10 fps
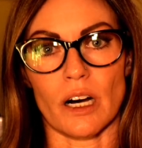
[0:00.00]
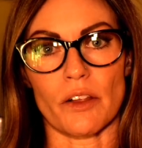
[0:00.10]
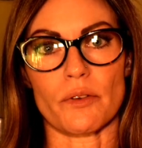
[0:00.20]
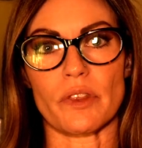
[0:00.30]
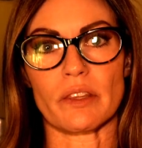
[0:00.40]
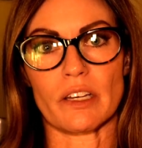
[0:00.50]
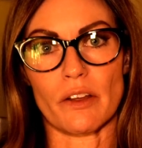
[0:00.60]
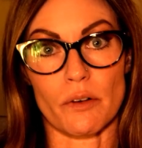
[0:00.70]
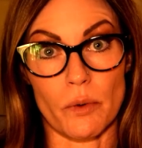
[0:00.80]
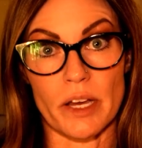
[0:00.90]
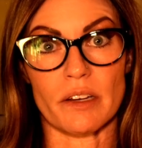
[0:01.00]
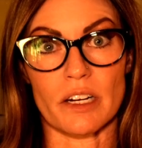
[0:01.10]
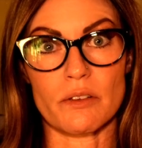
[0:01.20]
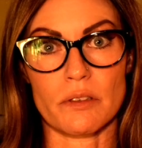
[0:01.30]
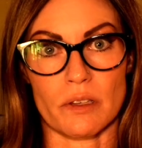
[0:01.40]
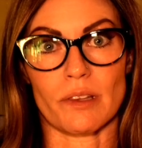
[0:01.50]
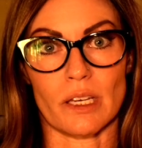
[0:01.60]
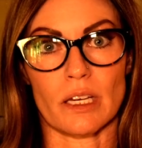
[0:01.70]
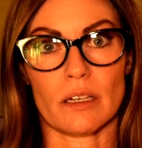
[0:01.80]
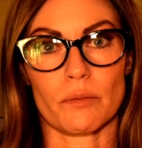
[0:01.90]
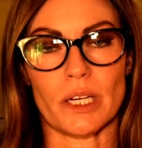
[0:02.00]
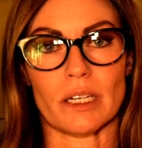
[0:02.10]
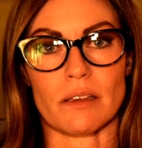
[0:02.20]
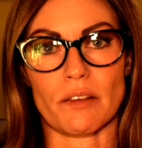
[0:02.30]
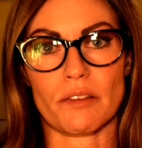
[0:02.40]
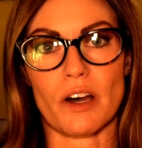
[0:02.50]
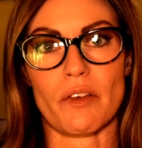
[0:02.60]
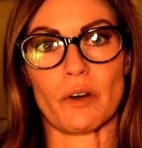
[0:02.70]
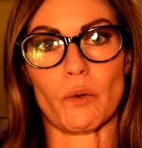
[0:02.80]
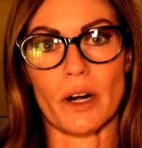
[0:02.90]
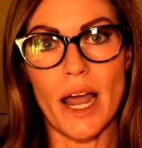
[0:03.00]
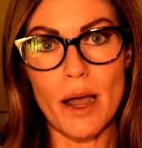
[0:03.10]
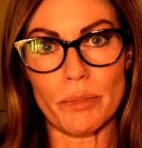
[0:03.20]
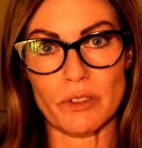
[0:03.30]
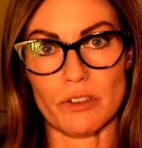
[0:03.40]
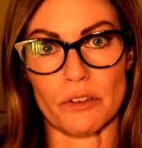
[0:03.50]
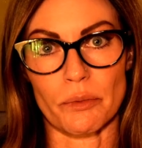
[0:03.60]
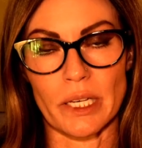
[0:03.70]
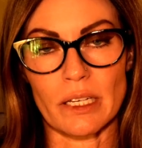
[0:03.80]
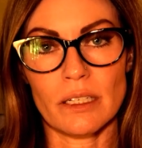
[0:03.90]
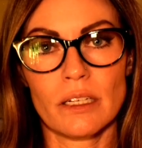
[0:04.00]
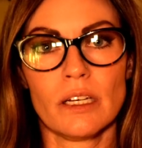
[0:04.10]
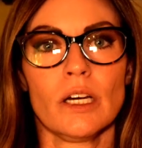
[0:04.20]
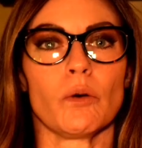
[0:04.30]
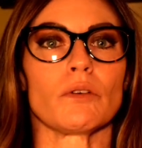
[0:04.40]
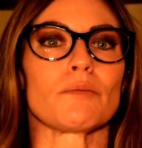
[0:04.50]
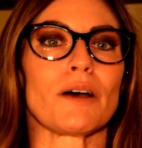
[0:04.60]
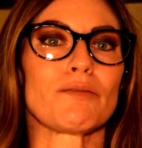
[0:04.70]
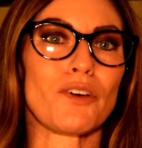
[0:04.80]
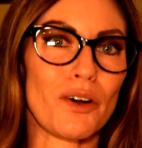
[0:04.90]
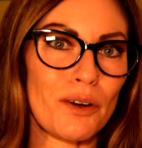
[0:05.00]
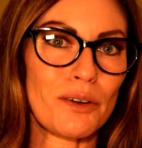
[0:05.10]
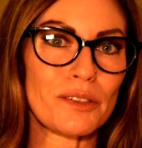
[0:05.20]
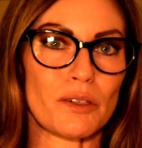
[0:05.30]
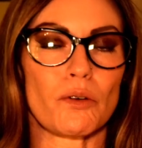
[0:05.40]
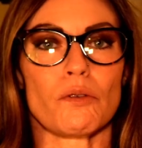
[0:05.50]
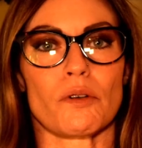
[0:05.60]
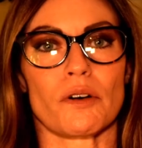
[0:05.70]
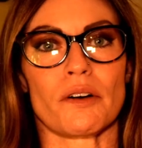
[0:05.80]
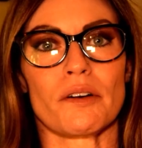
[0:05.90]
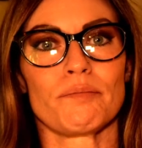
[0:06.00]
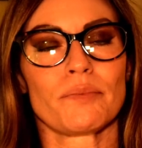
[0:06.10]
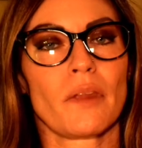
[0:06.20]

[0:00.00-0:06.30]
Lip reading: other than the other way that I used to think, because I thought that what happened to me was my fault, or,